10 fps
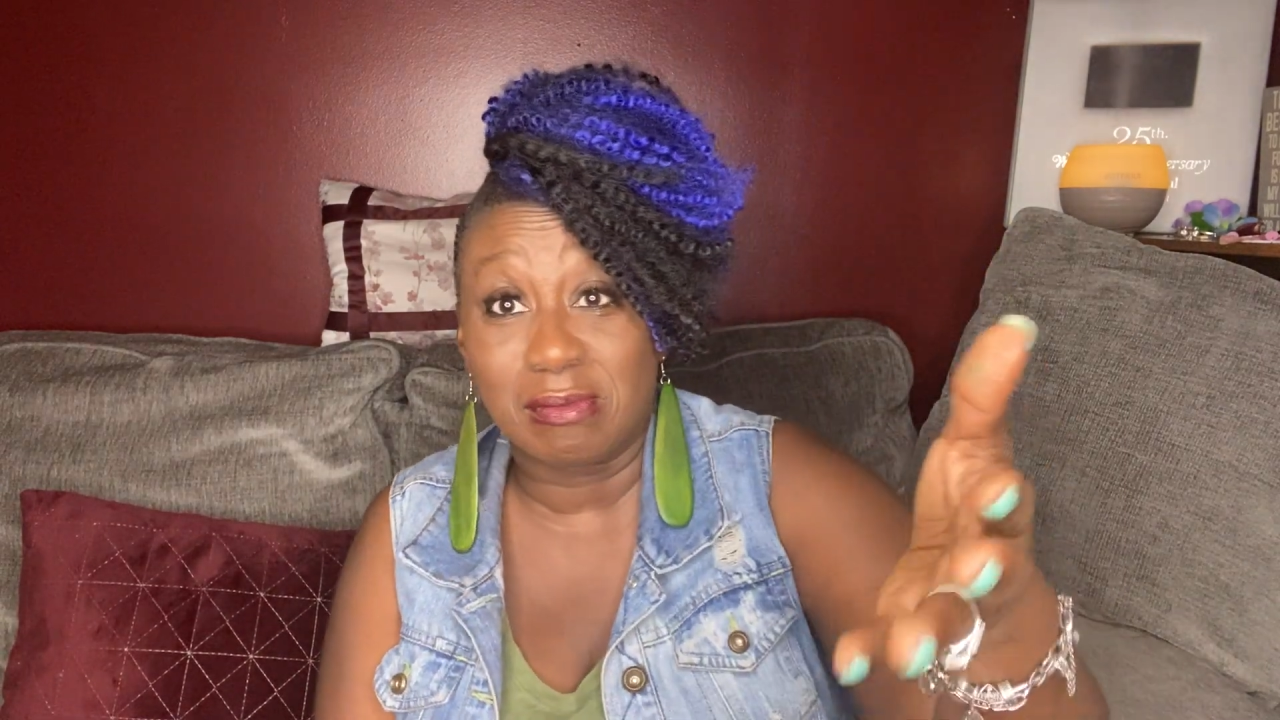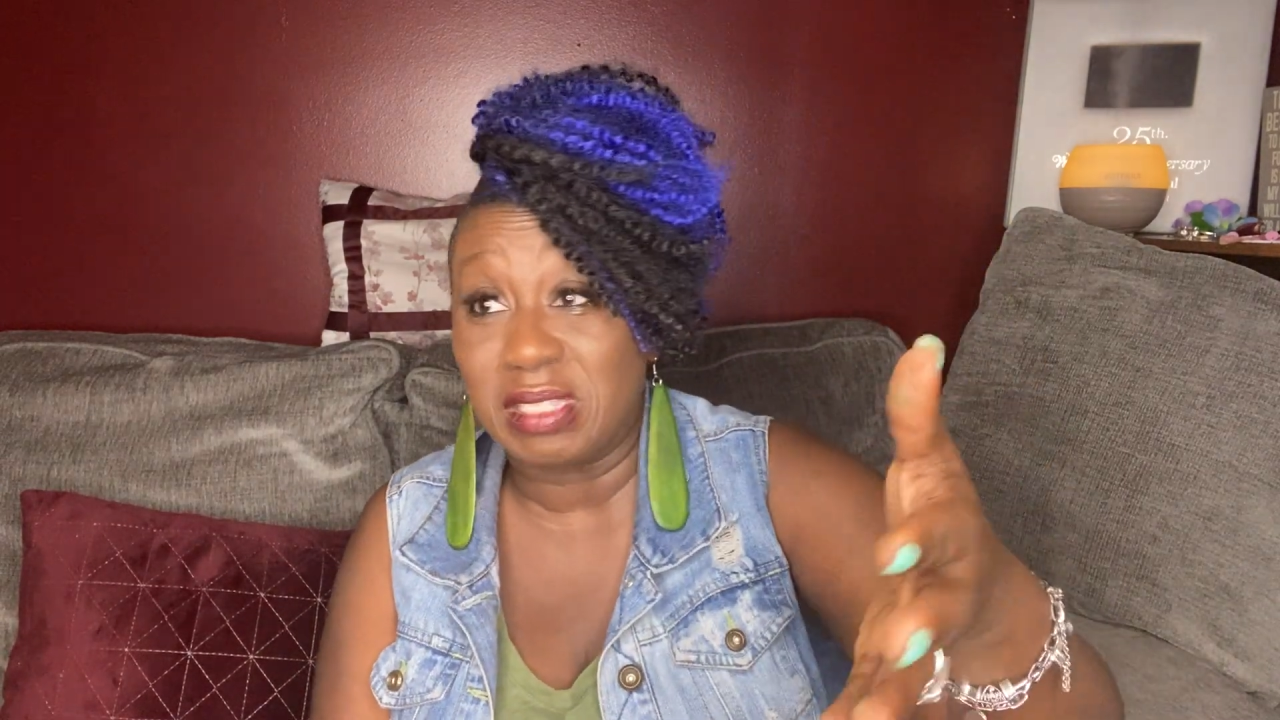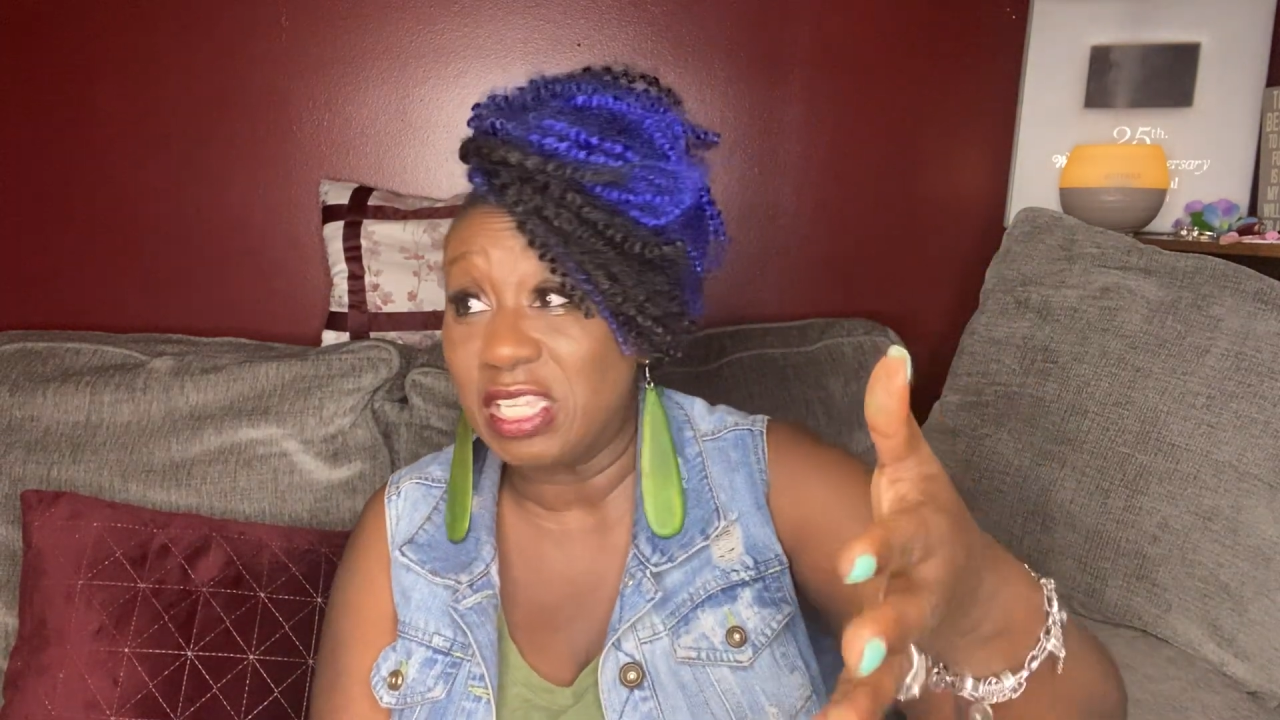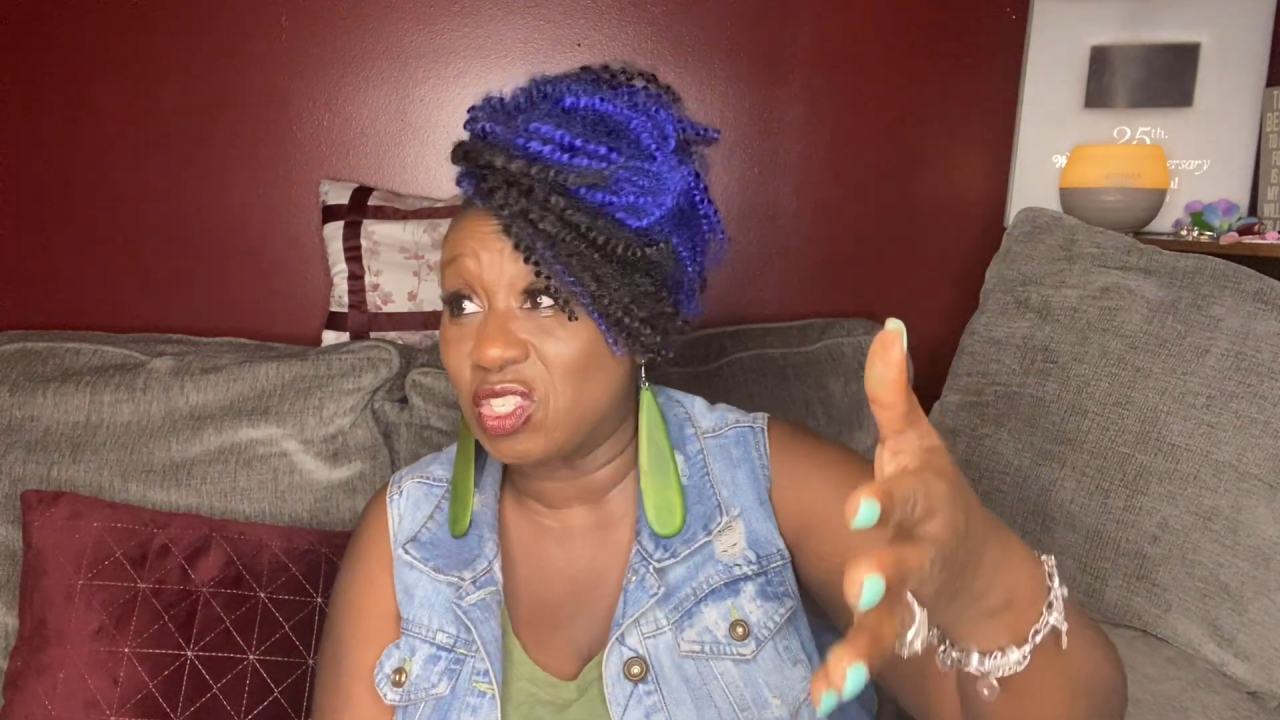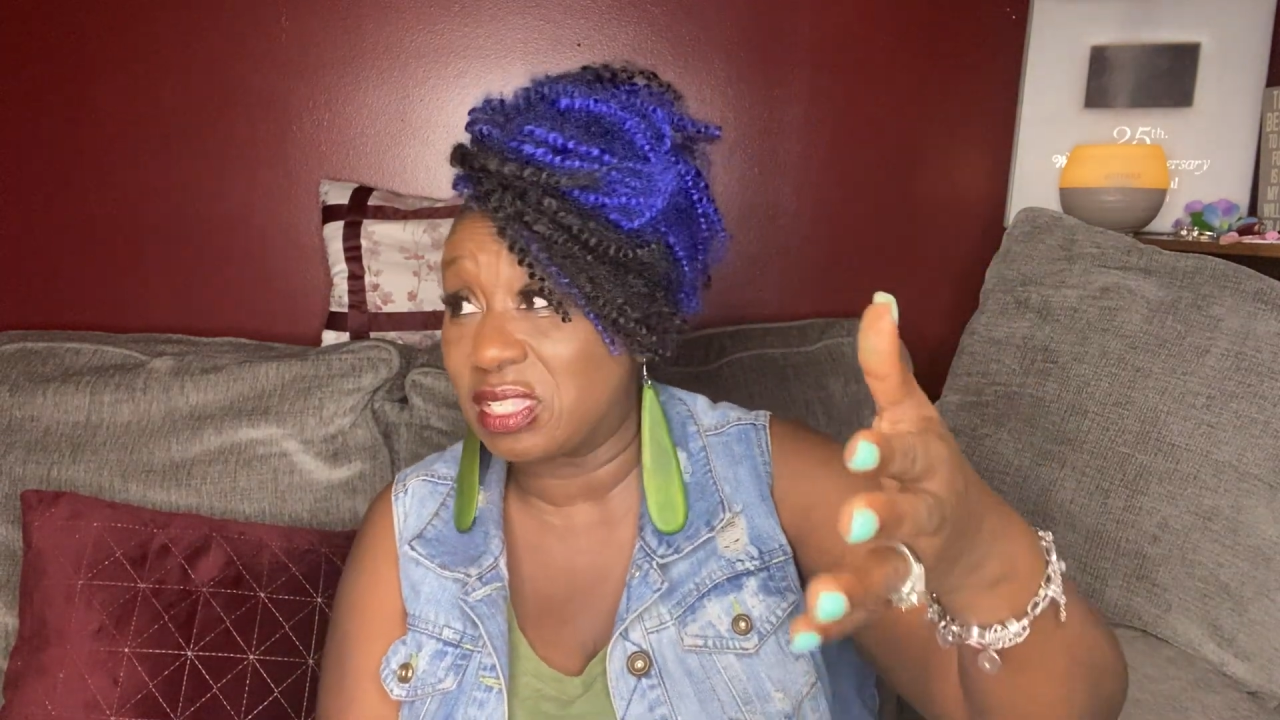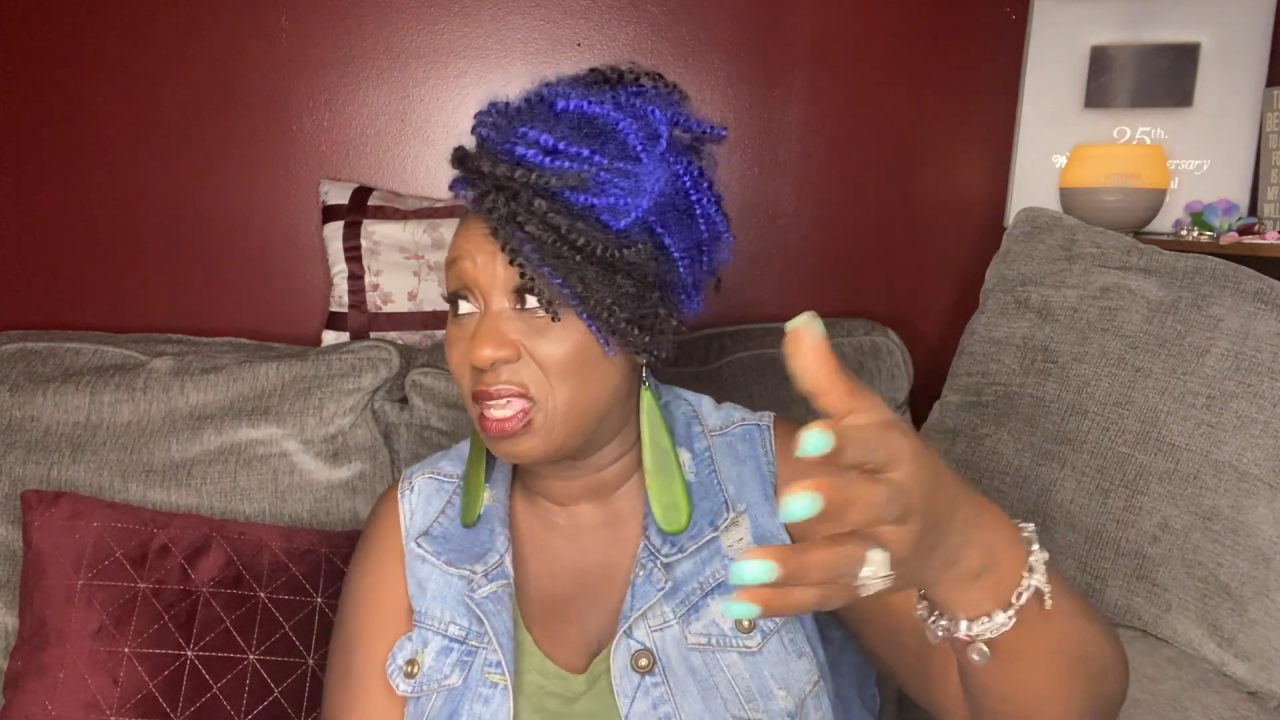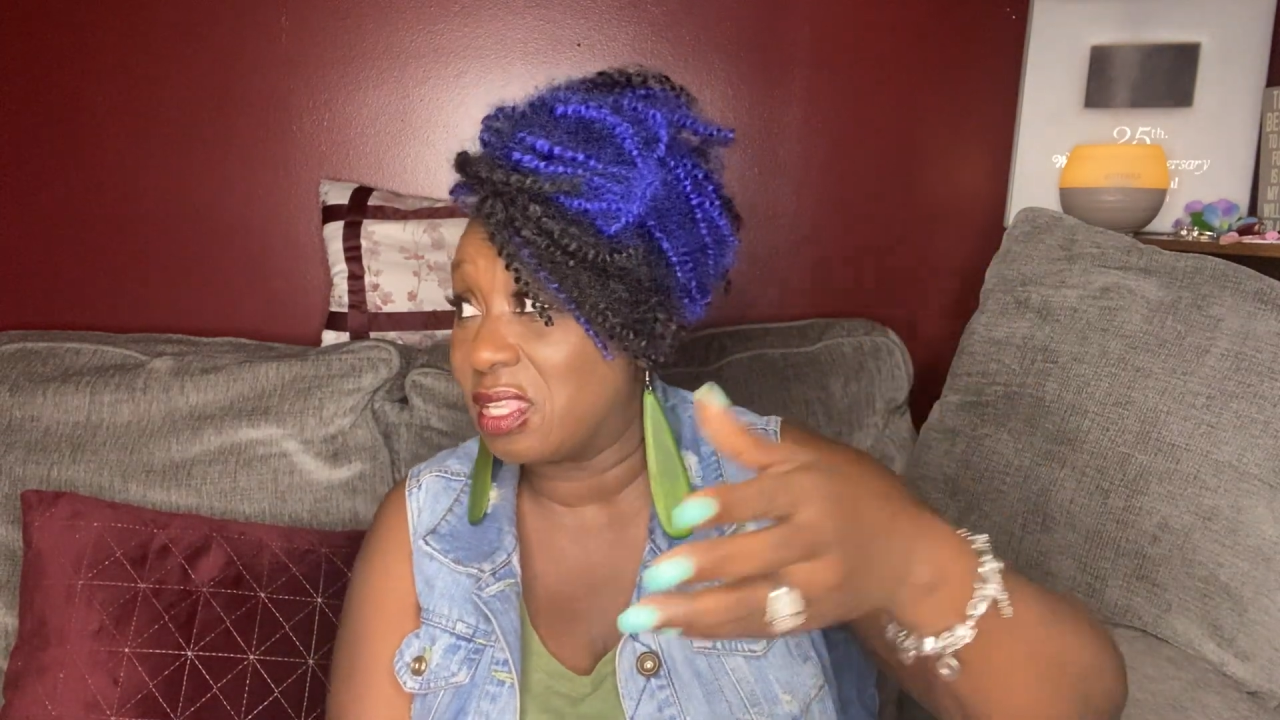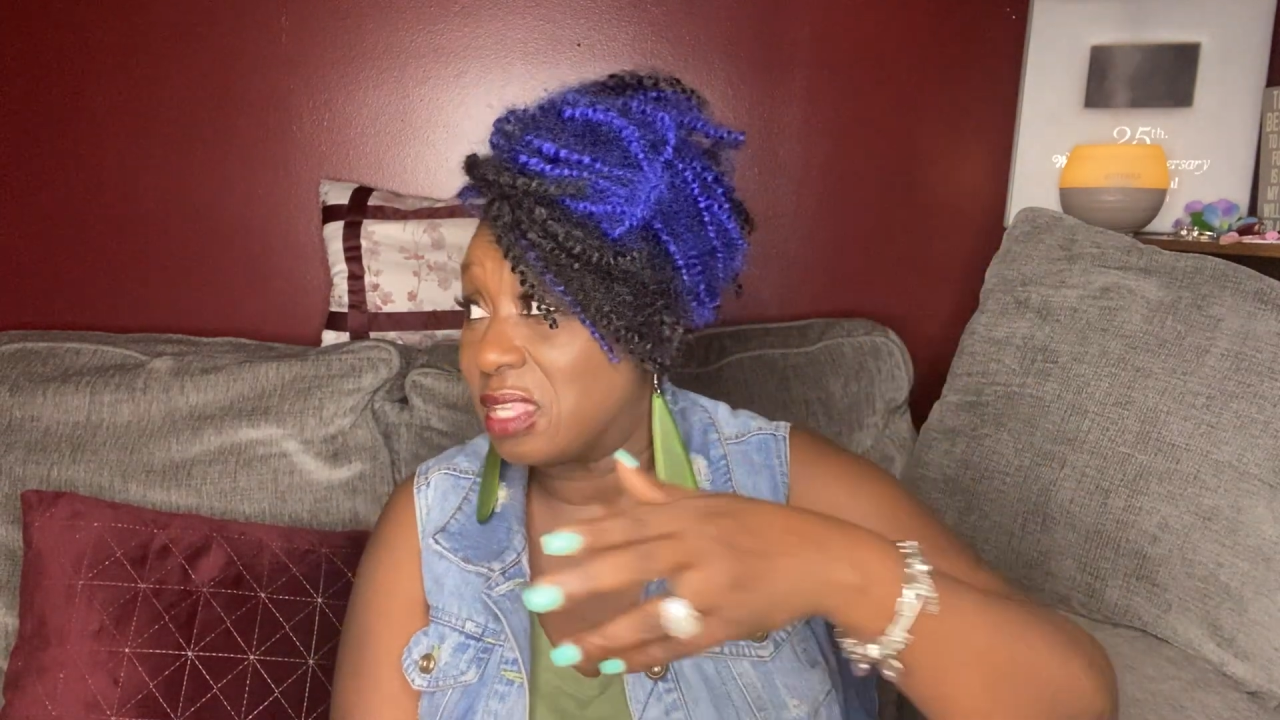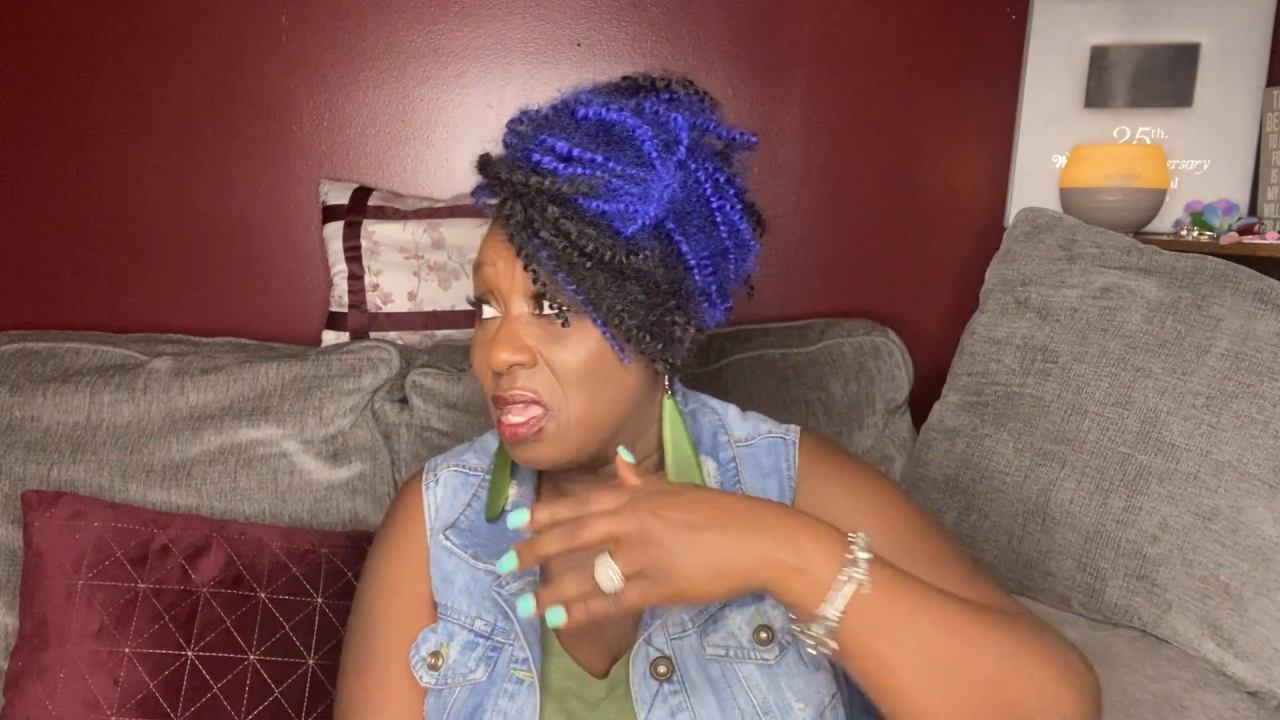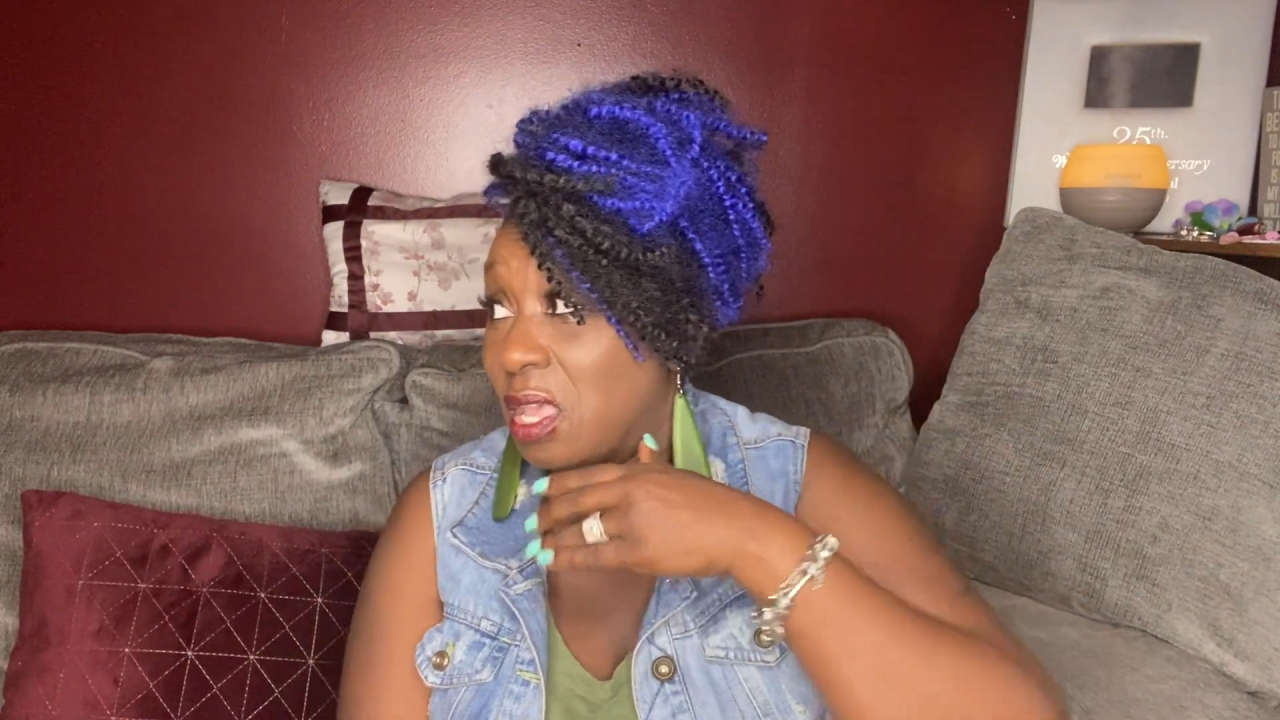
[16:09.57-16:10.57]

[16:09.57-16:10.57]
teaches us,